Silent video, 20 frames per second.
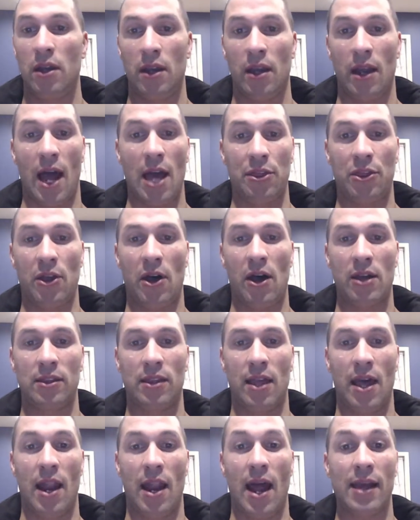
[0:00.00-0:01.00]
And I
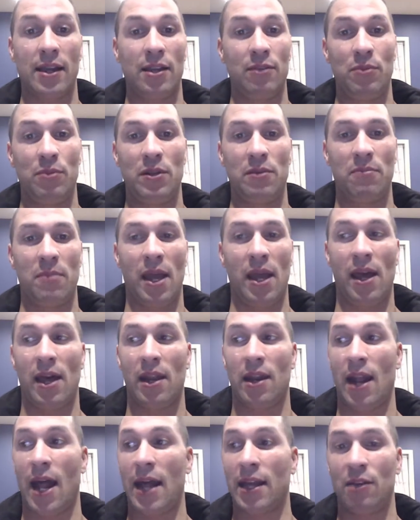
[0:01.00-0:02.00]
thought that I could be a
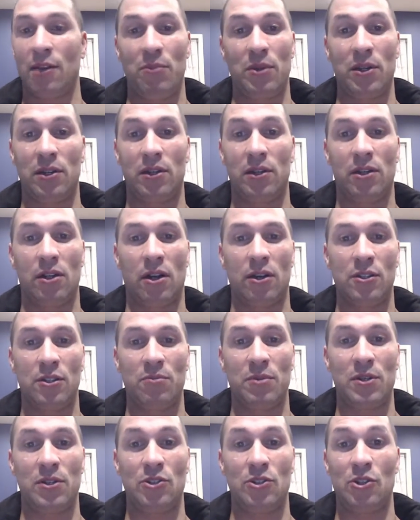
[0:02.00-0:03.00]
man and I could be a good
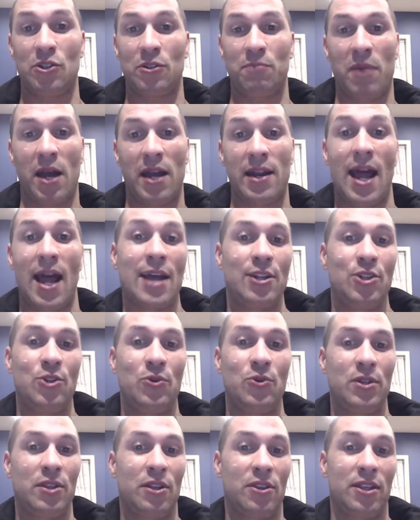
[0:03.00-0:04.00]
husband just by not
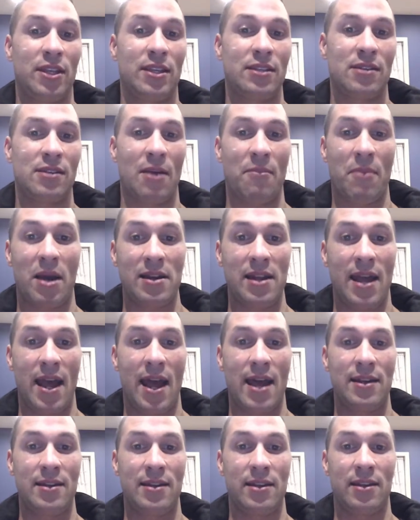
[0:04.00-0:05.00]
doing the things that my
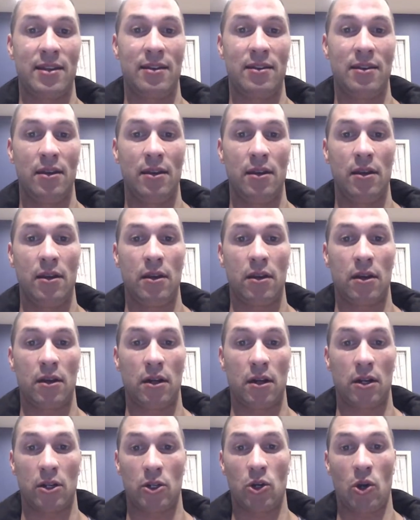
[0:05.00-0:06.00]
dad did
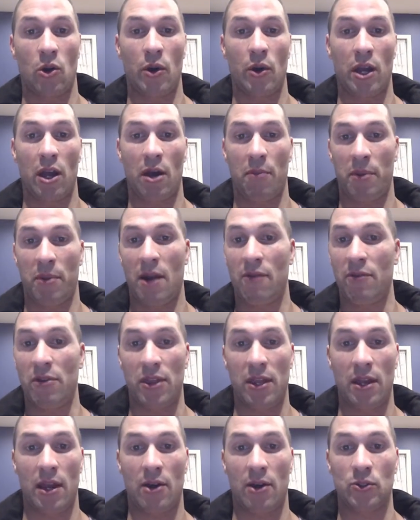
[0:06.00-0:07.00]
growing up, and
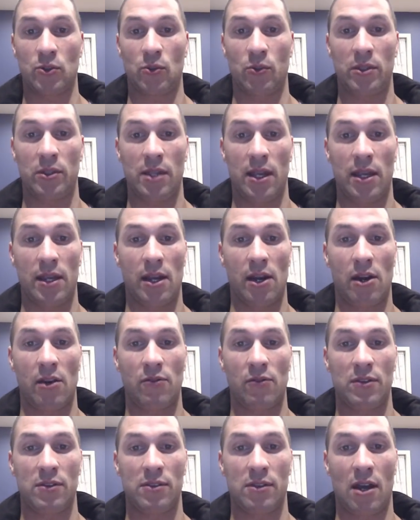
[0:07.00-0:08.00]
everything else would take care
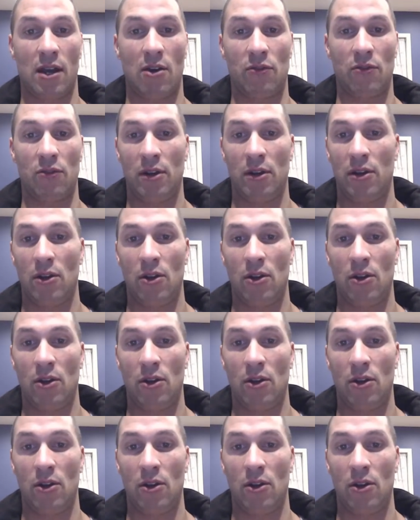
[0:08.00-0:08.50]
of itself.